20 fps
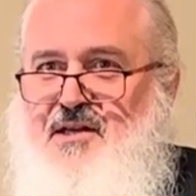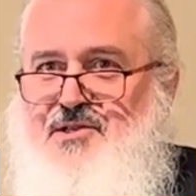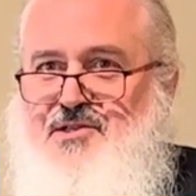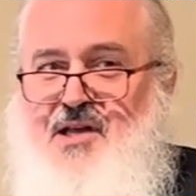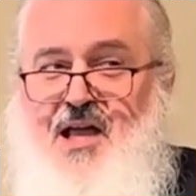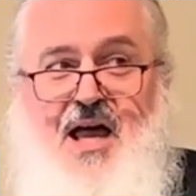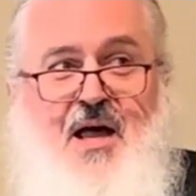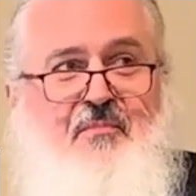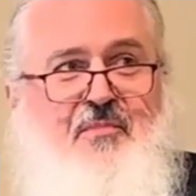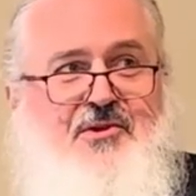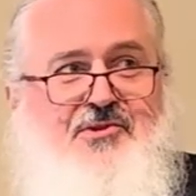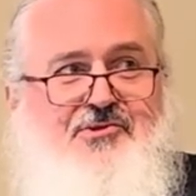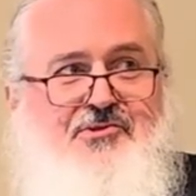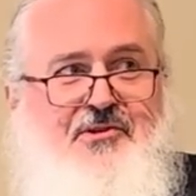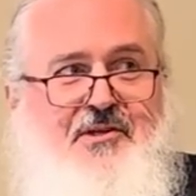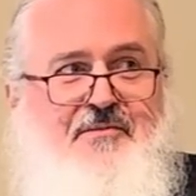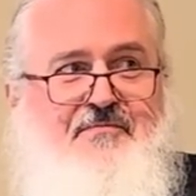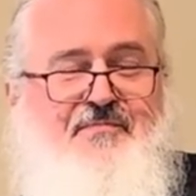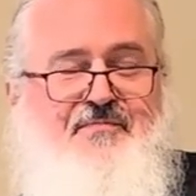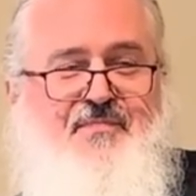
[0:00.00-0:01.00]

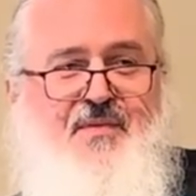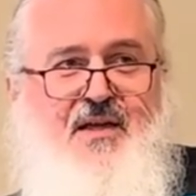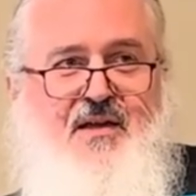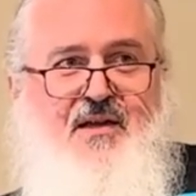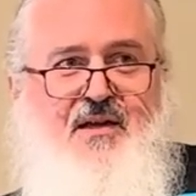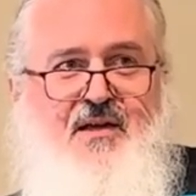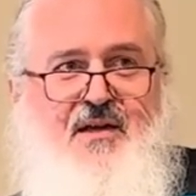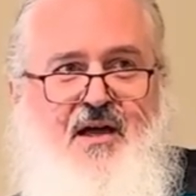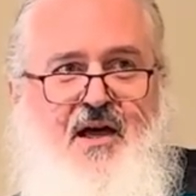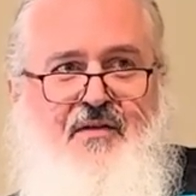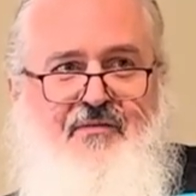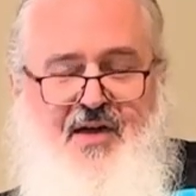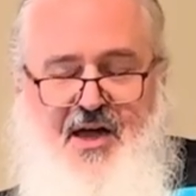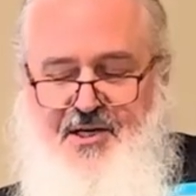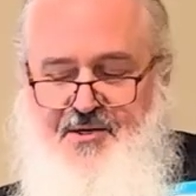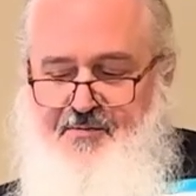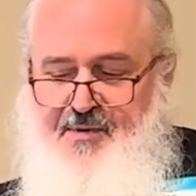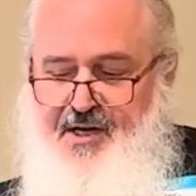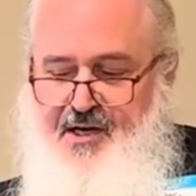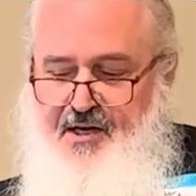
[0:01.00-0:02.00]
established it. And
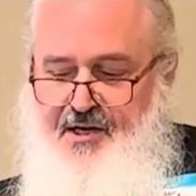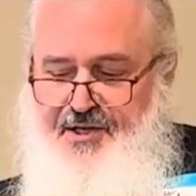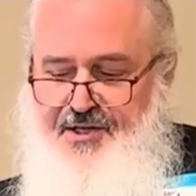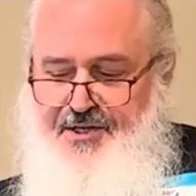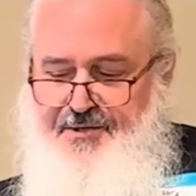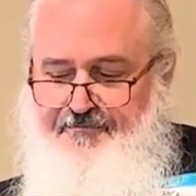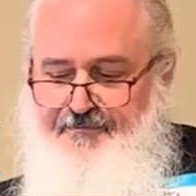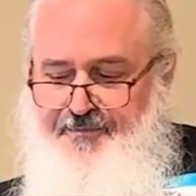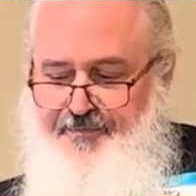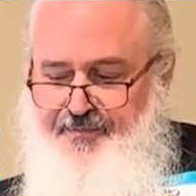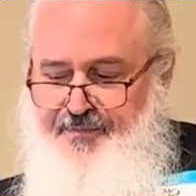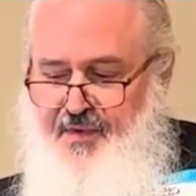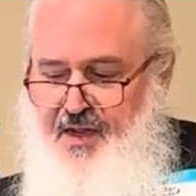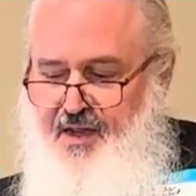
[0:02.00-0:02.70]
that's because